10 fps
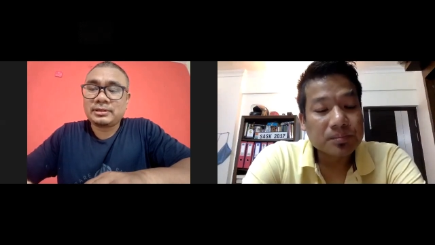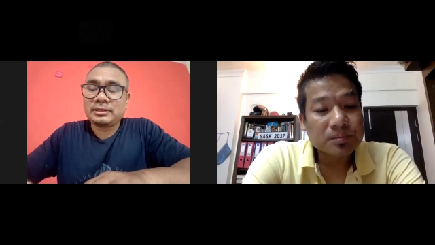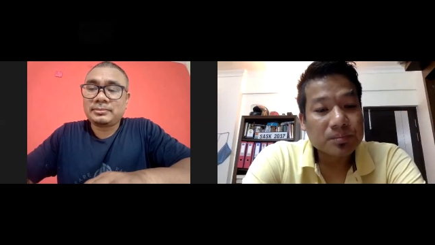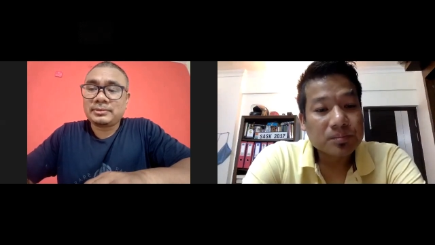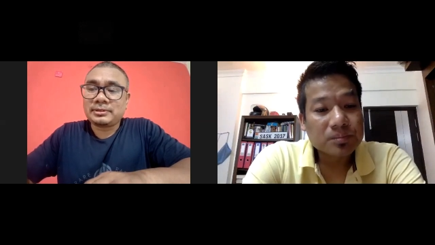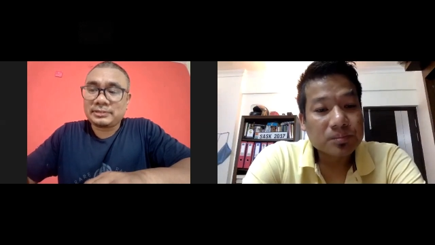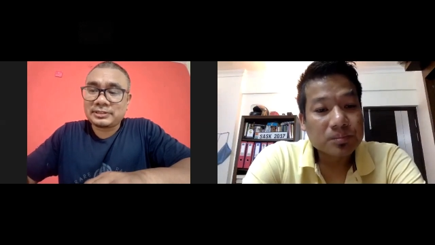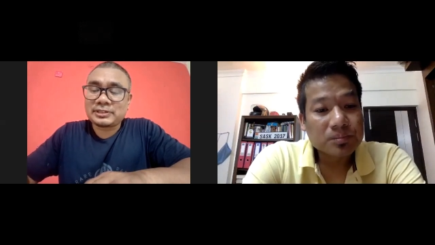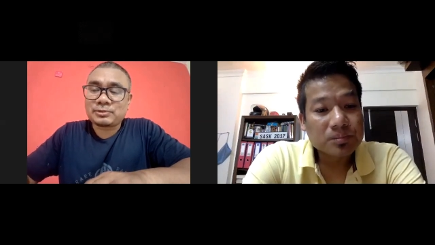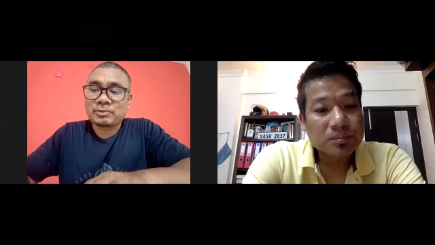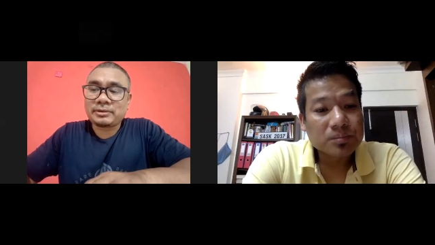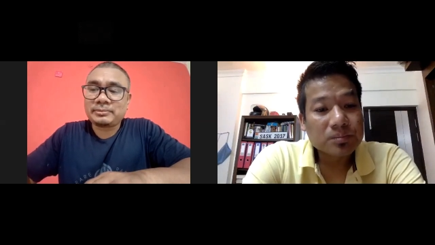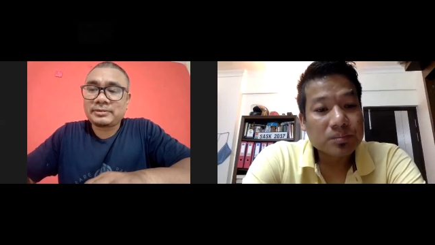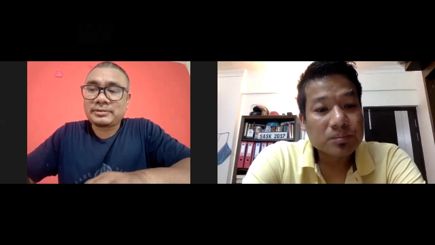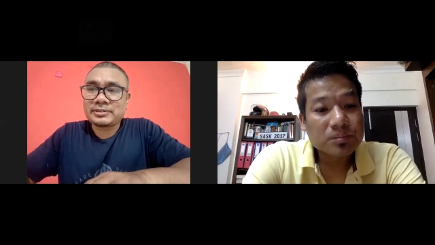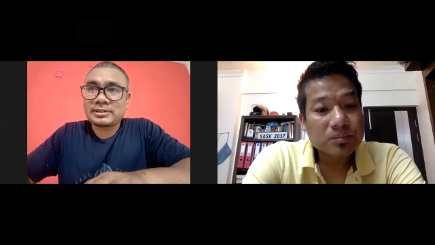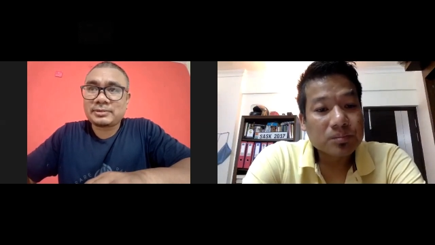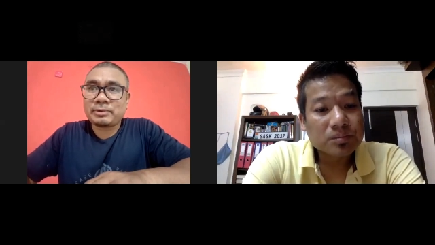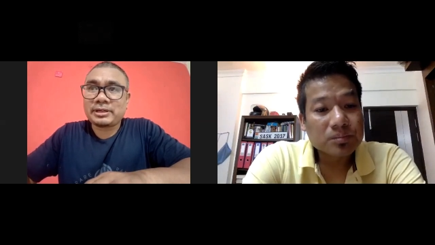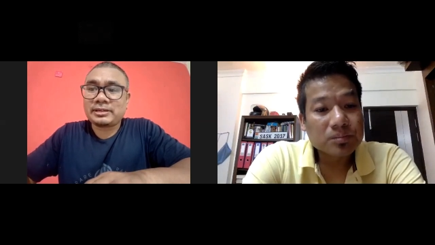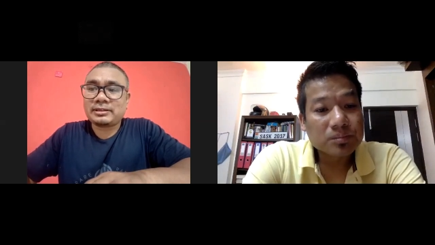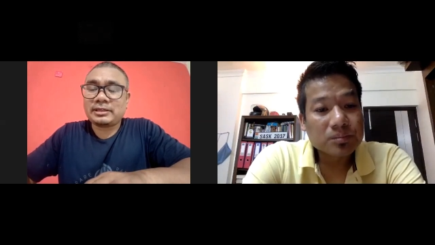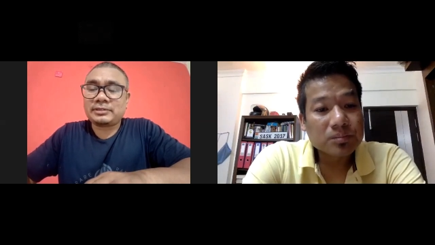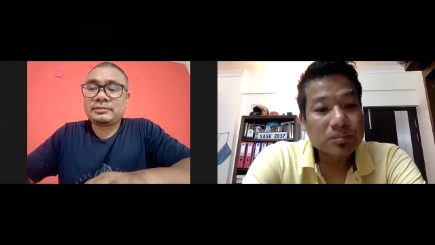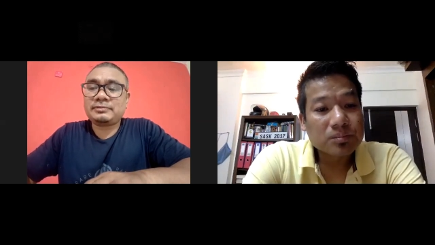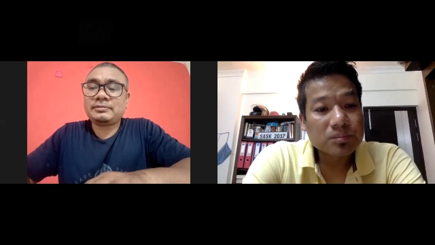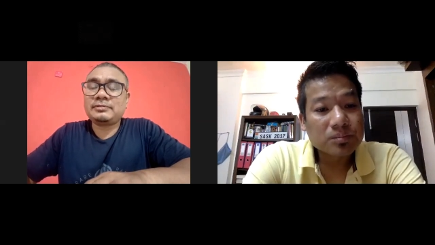Speaker 1: uh, this is one of the reason why they are let off